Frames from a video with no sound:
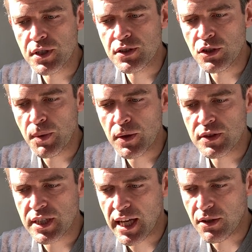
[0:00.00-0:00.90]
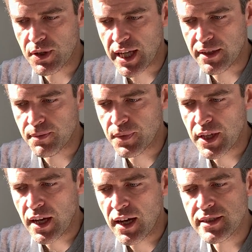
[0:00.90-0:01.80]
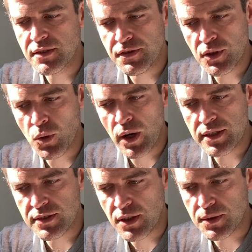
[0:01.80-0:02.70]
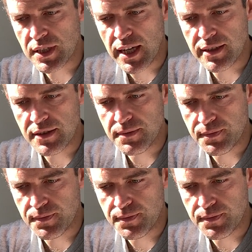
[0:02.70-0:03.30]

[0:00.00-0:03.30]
the two bones together again. I didn't feel quite so sad.